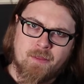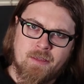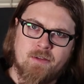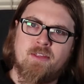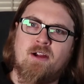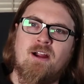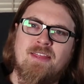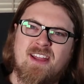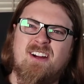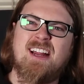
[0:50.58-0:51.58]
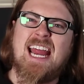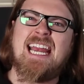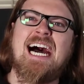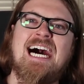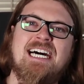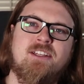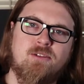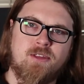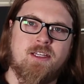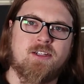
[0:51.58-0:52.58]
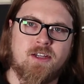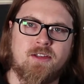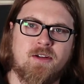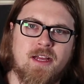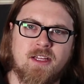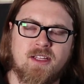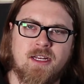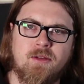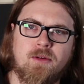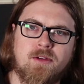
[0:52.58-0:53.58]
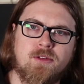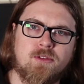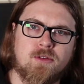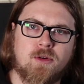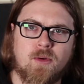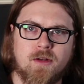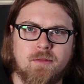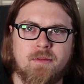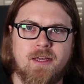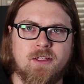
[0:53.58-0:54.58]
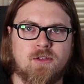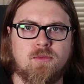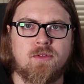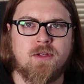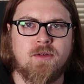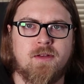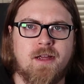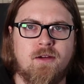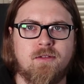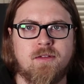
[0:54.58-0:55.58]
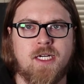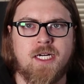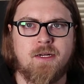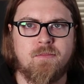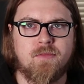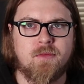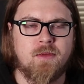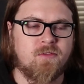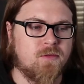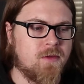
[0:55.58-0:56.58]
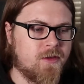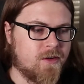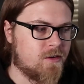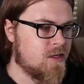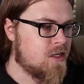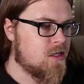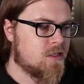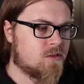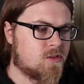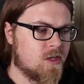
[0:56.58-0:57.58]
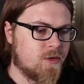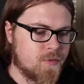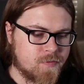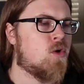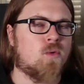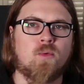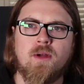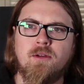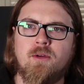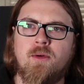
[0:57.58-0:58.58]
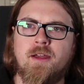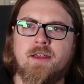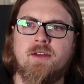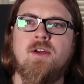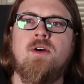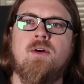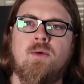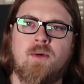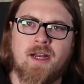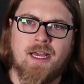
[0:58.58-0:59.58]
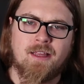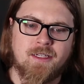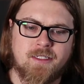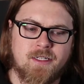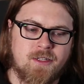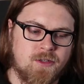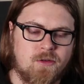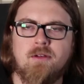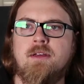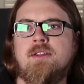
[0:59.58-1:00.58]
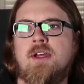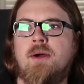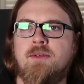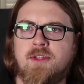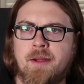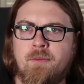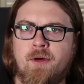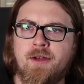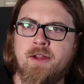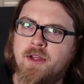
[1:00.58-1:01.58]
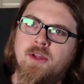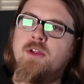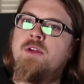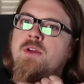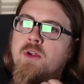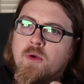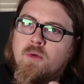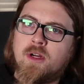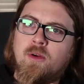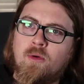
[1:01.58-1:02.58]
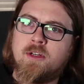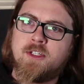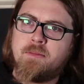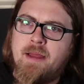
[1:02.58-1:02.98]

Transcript: they're at odds with each other, as anyone who's recorded bass will no doubt be familiar. So, real quick, what I like to do. So, step one, record your